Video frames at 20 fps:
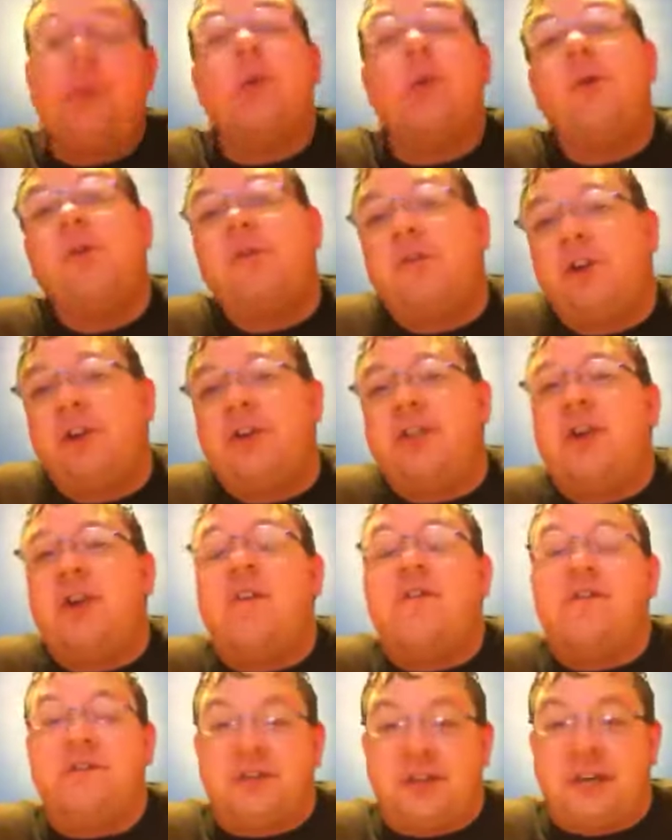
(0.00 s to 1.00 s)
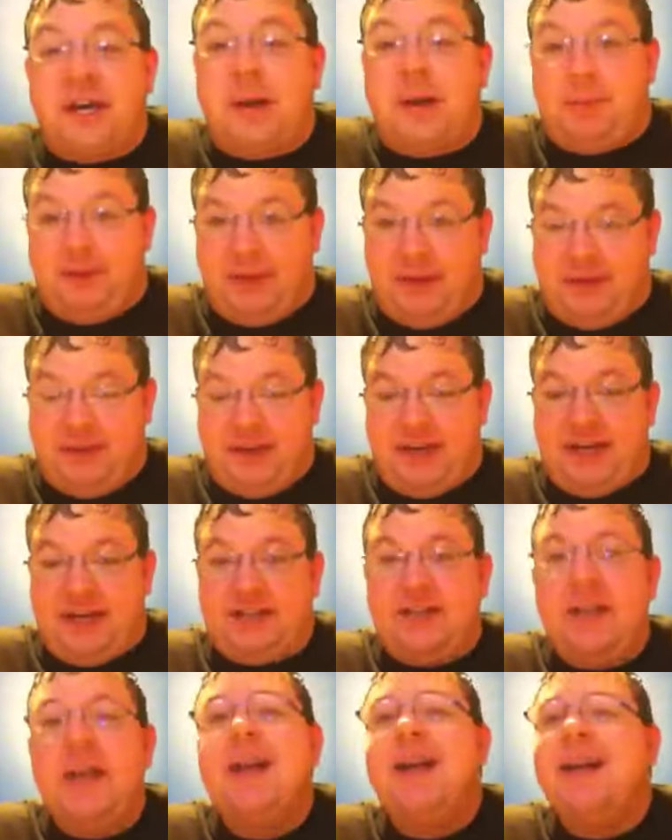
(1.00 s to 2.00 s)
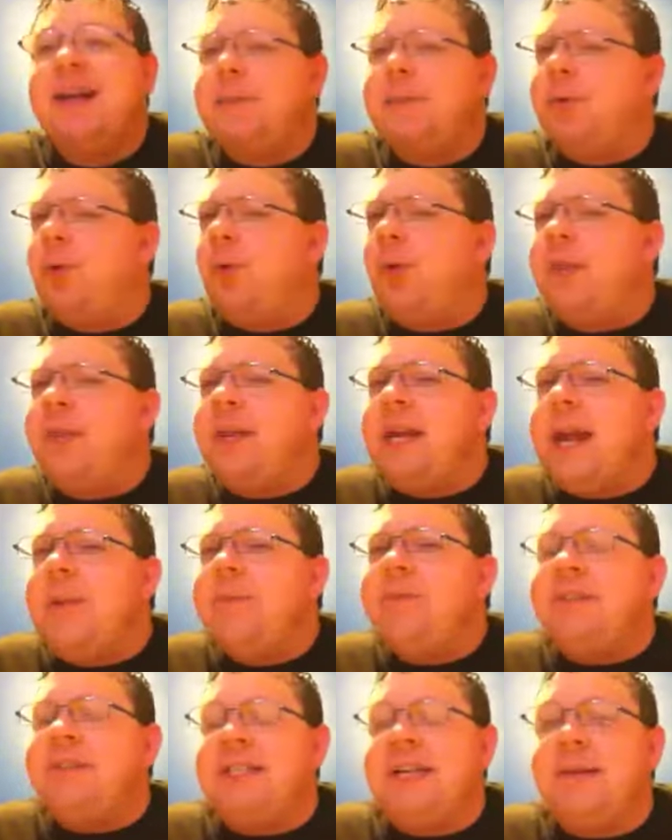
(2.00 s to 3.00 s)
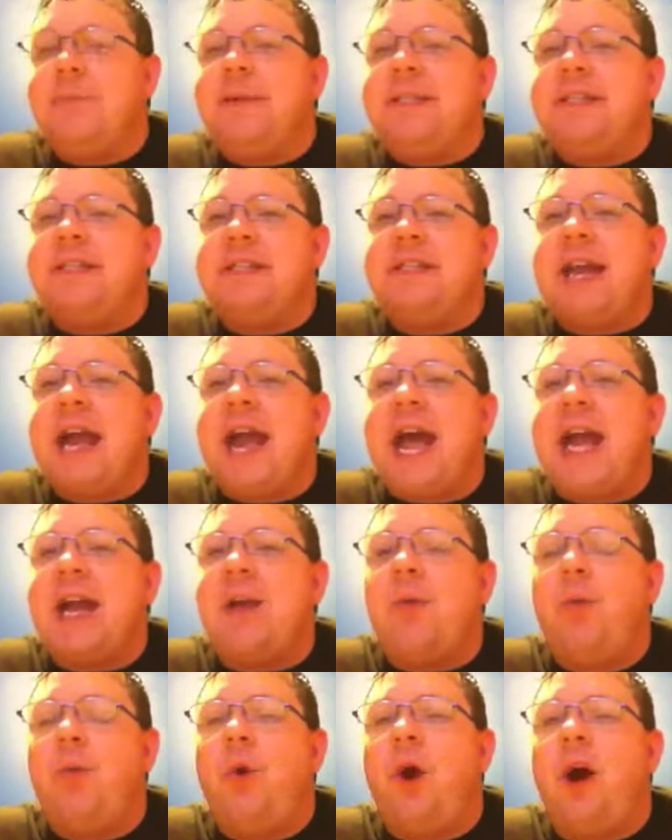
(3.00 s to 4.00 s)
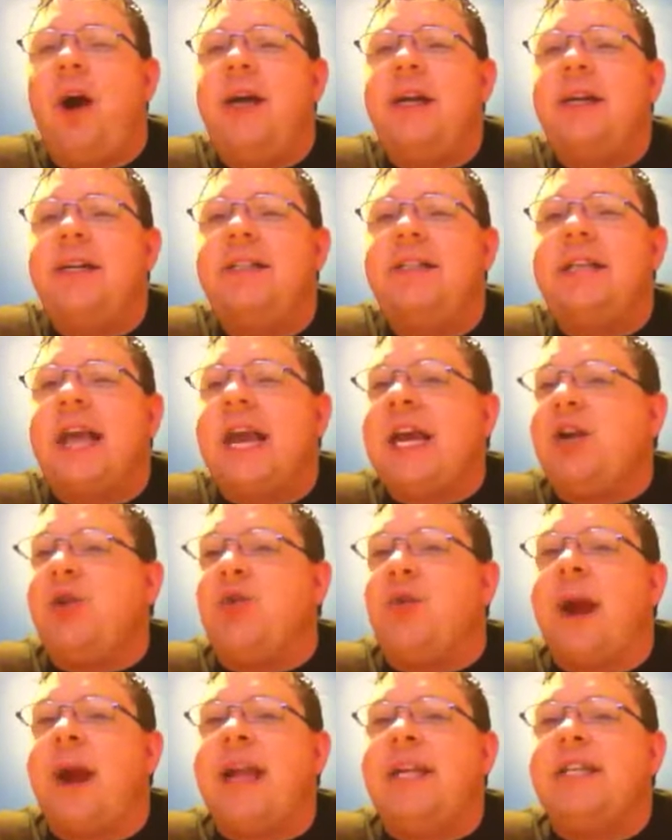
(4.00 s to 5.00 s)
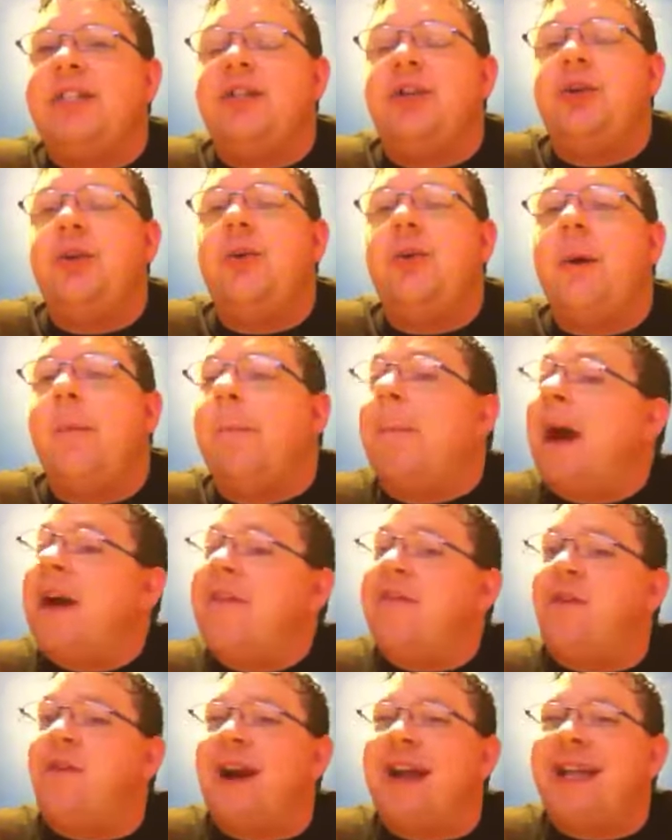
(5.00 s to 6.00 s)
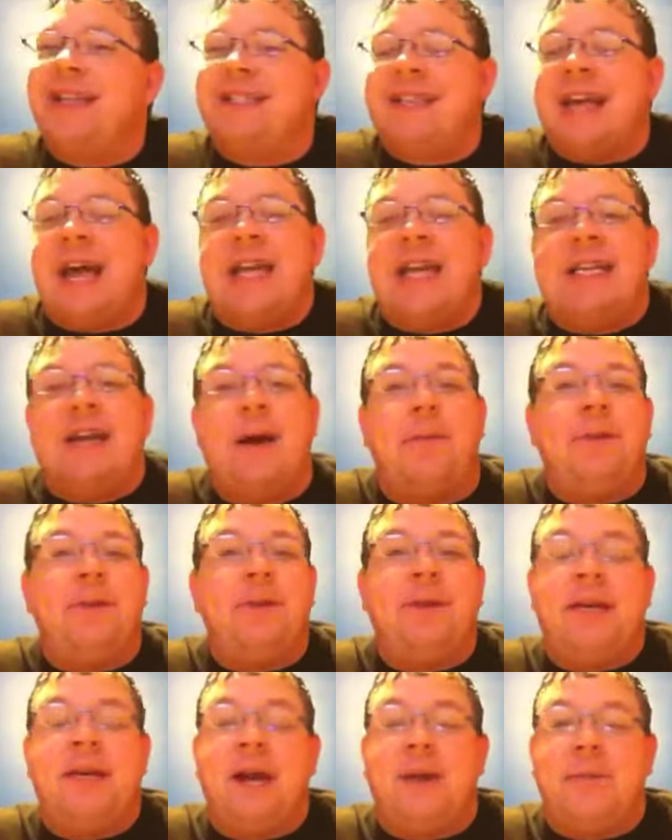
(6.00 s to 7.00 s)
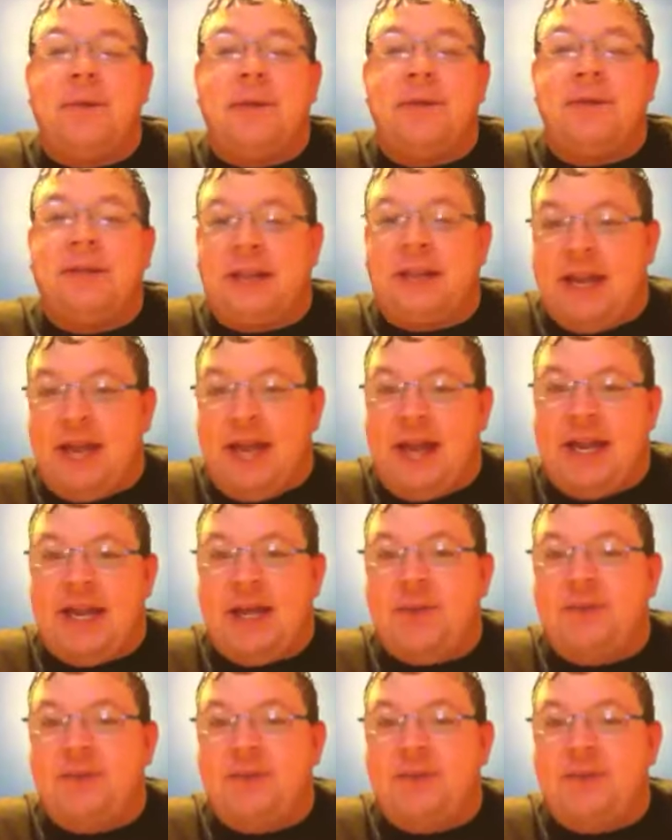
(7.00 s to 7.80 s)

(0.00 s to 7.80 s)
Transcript: Well, first off, there's a couple of things. Number one, the name Sip and Snack was a credit to my friends at WDW today.